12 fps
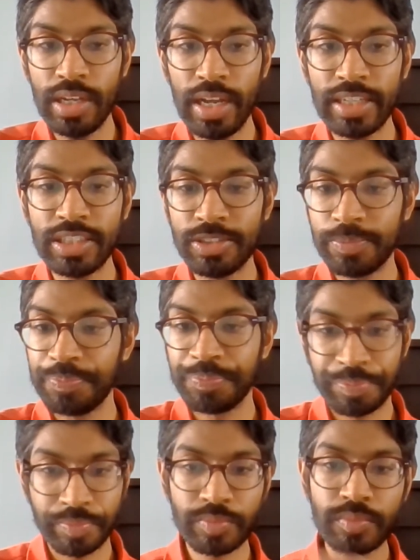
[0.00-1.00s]
And
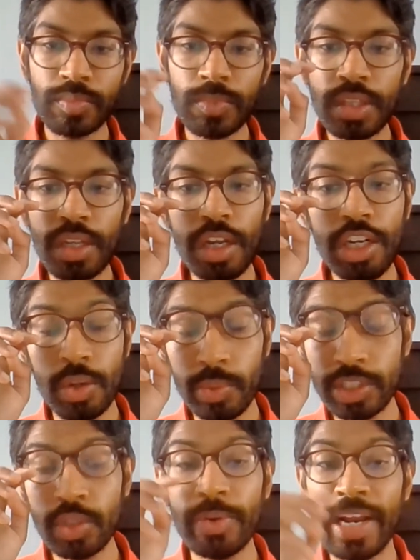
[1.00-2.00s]
we
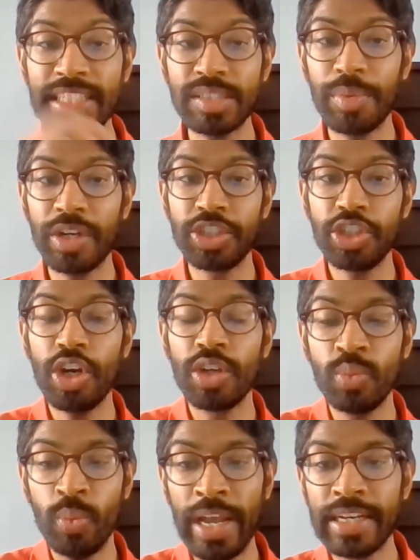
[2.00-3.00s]
saw in
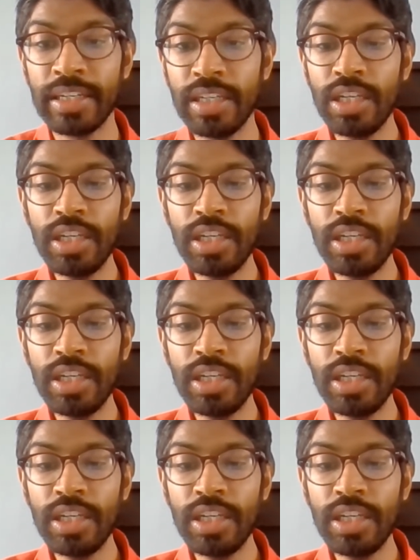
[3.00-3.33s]
Azerbaijan when